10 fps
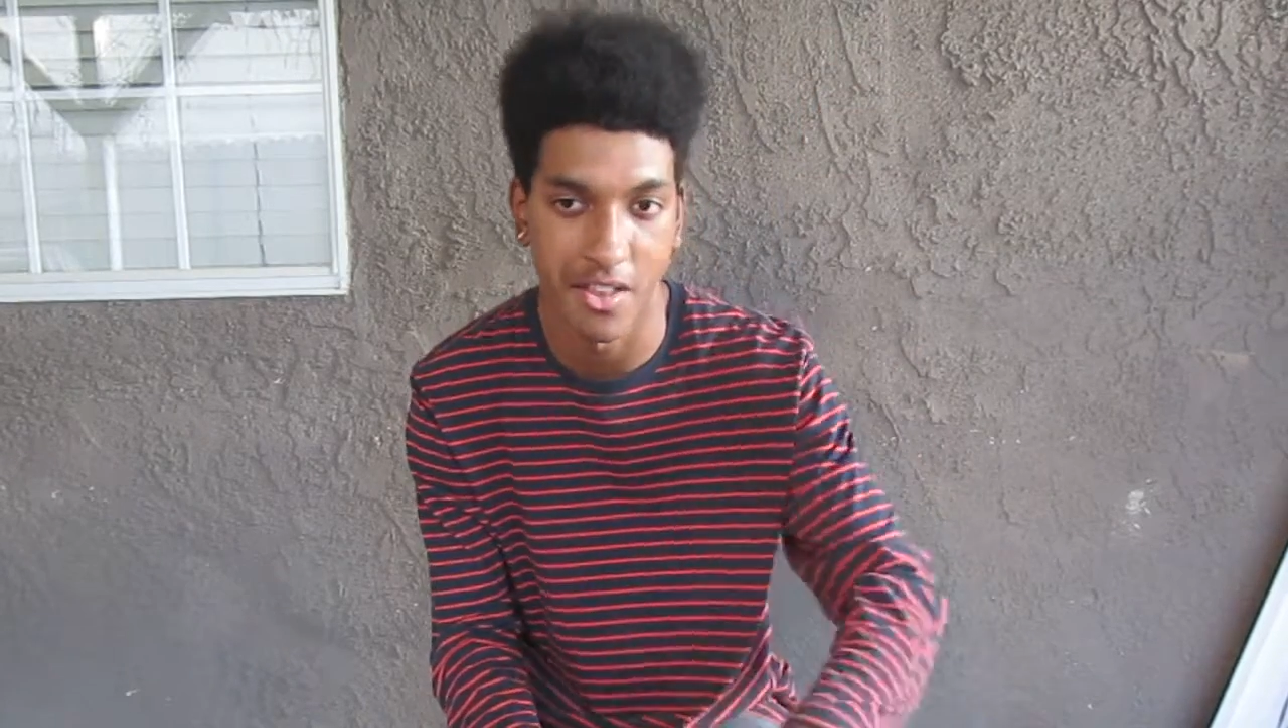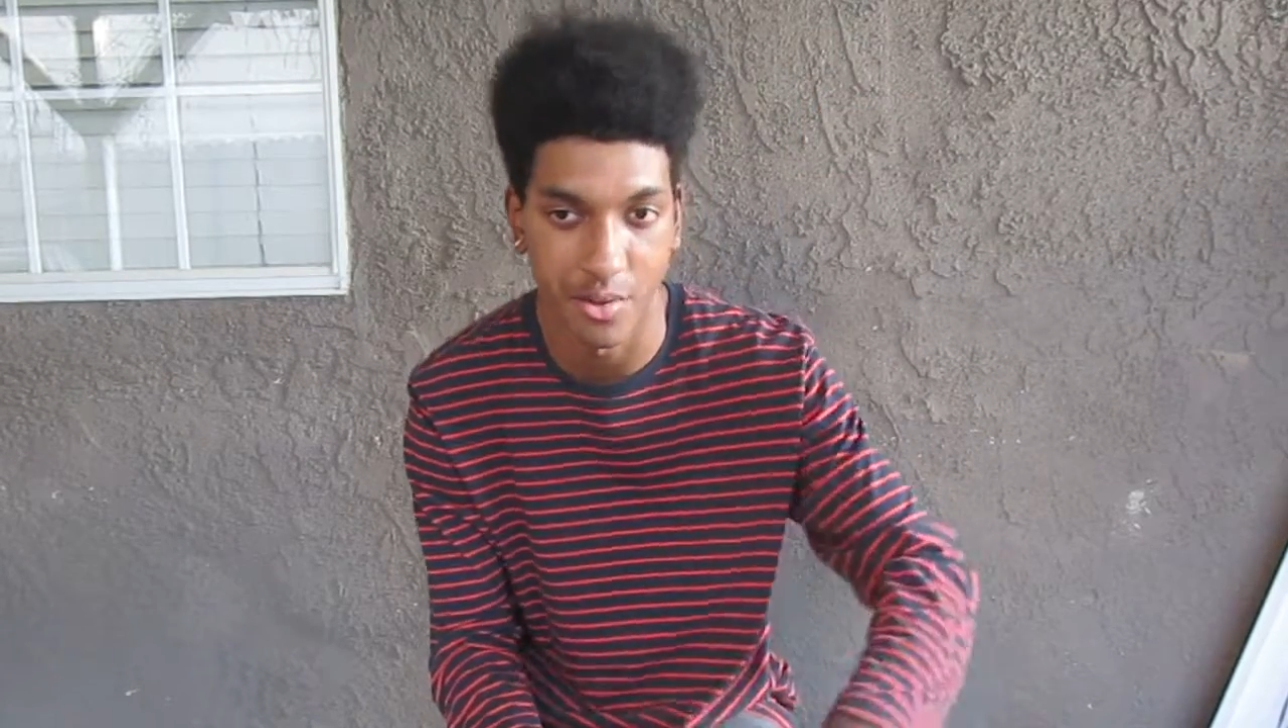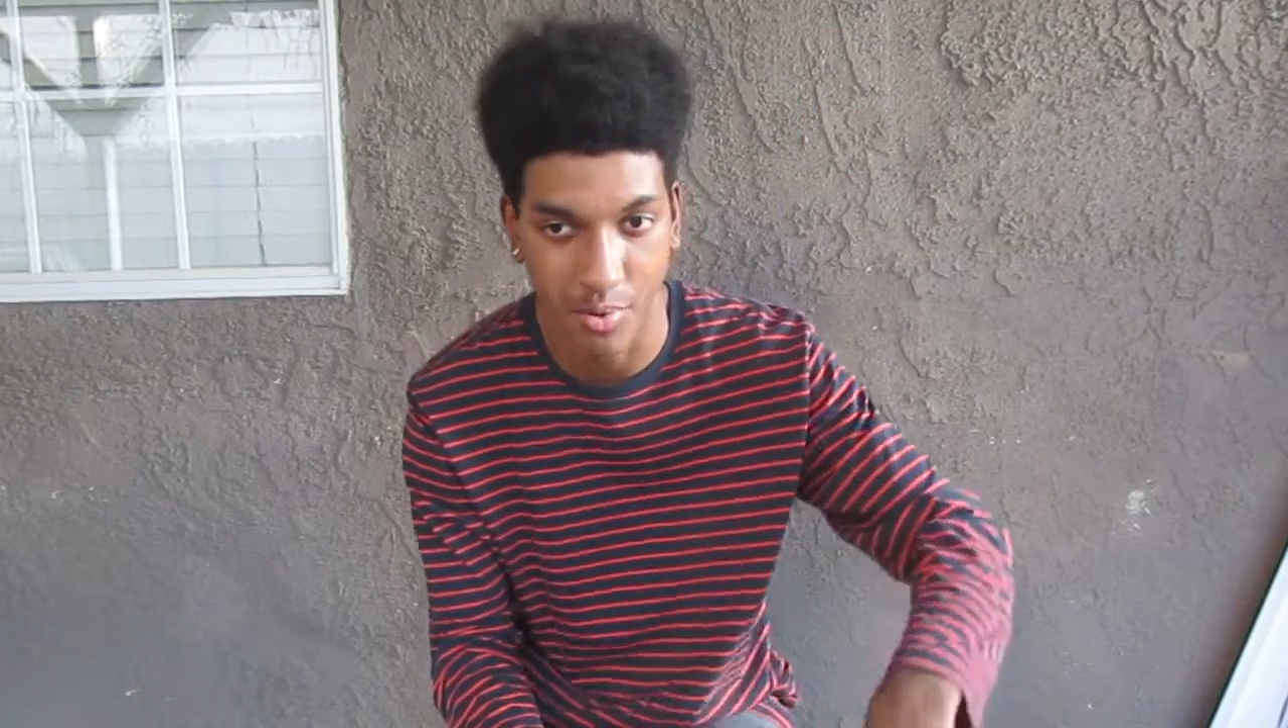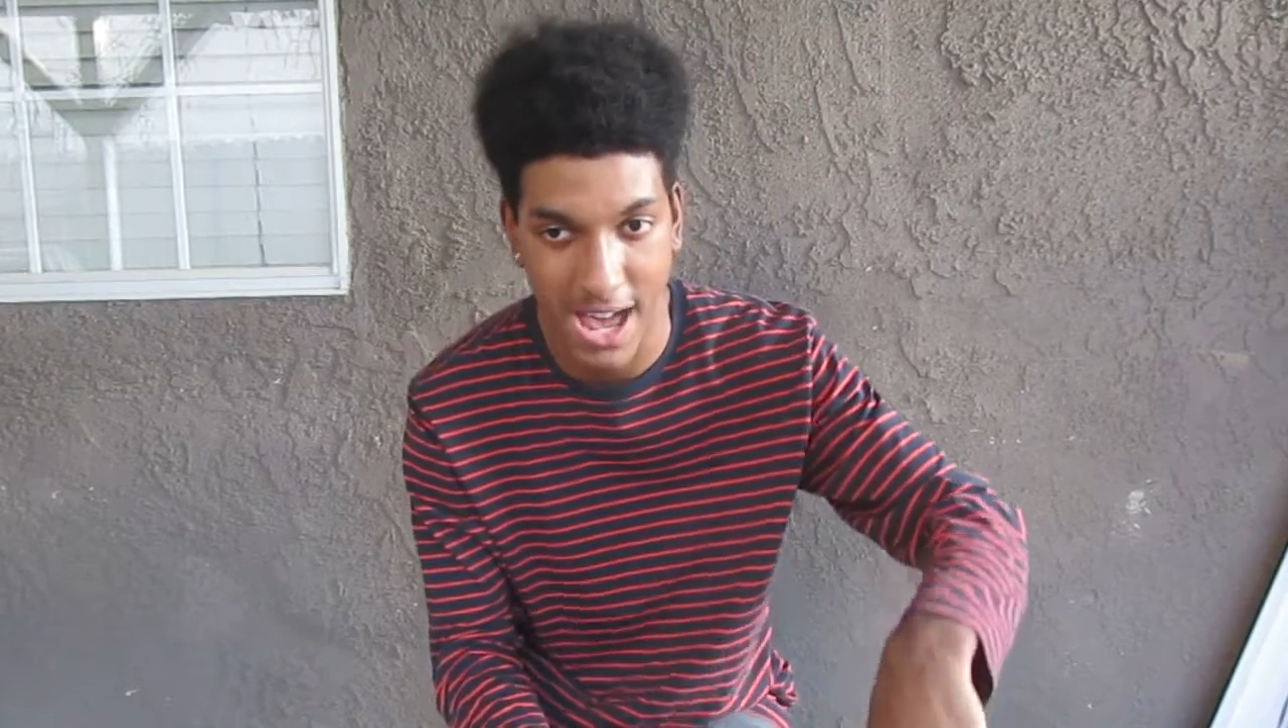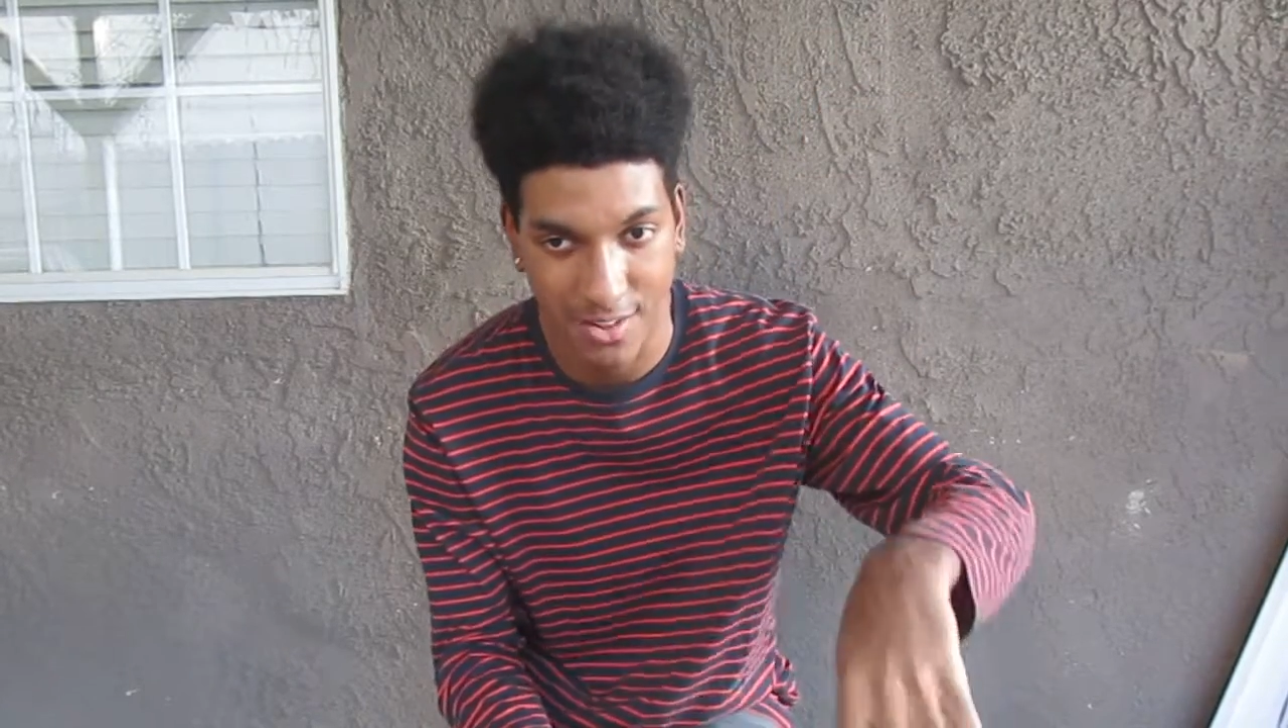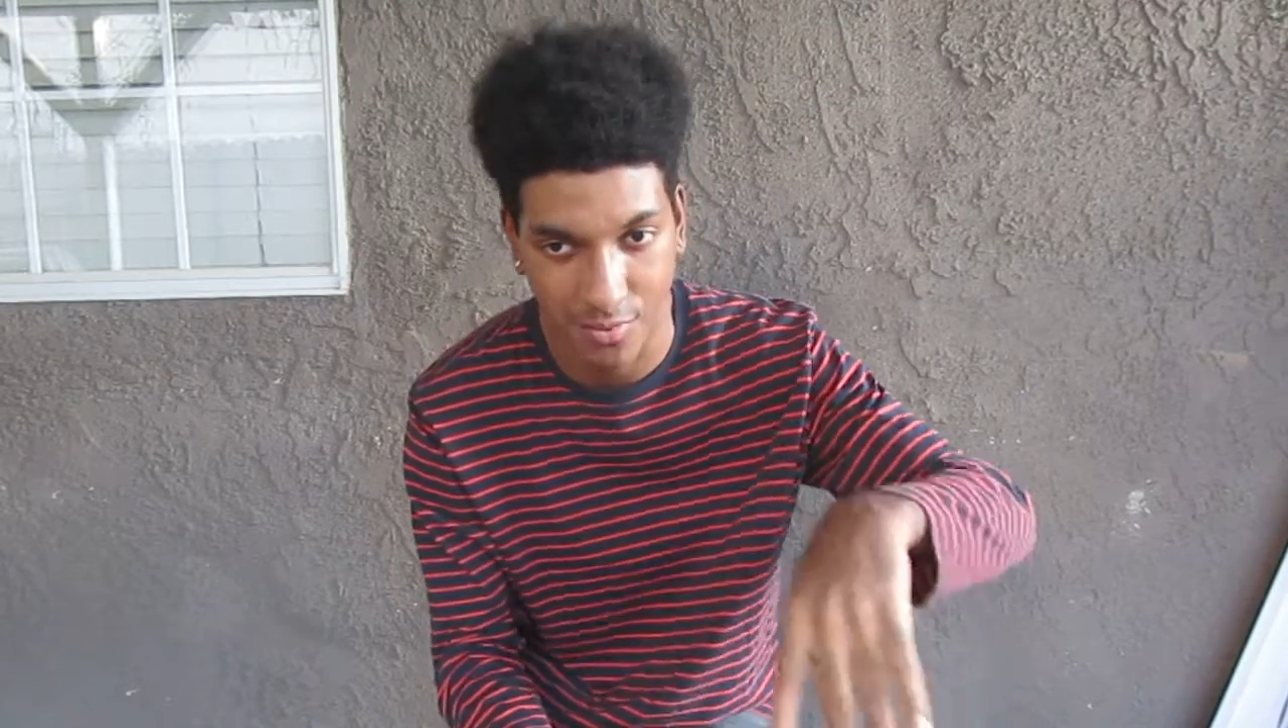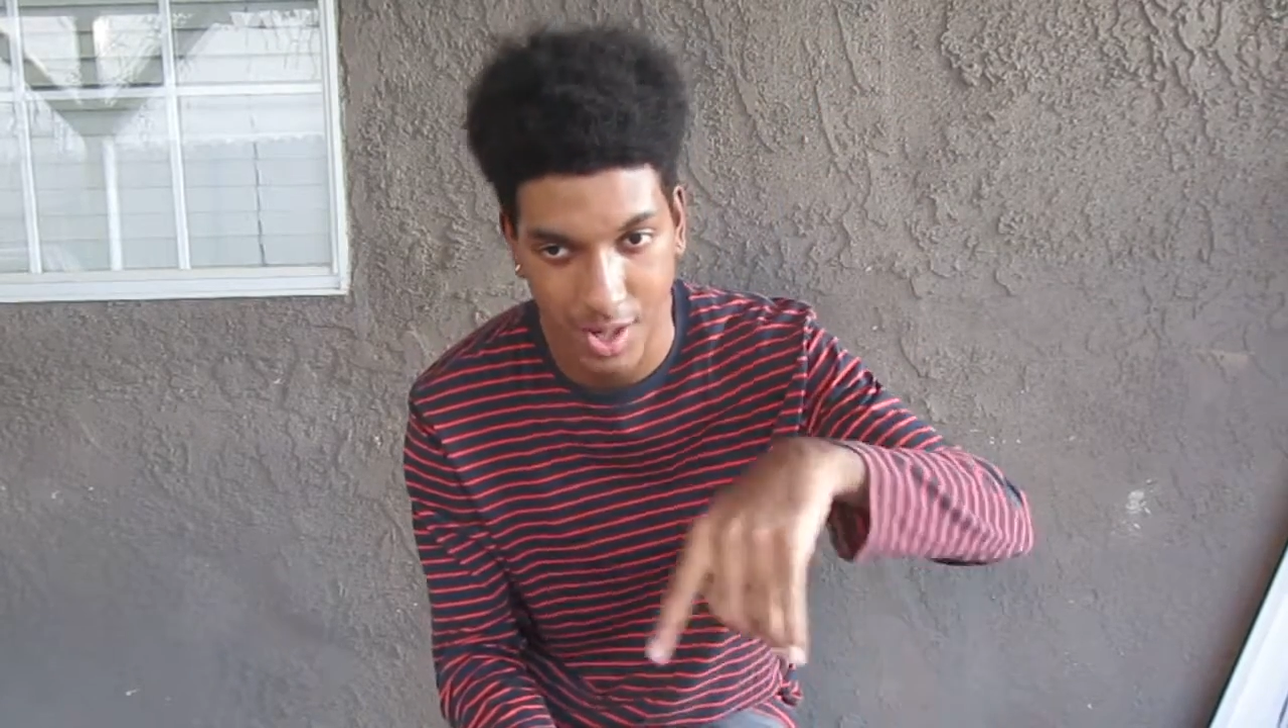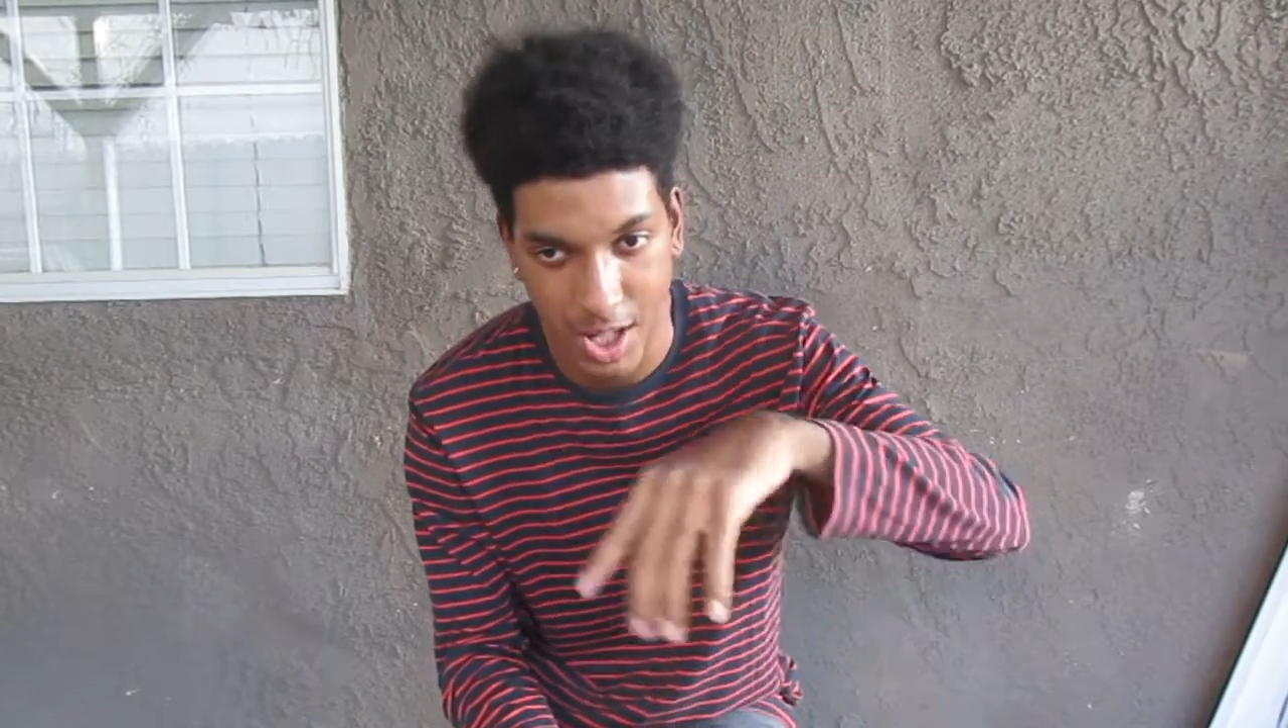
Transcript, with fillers: of this reaction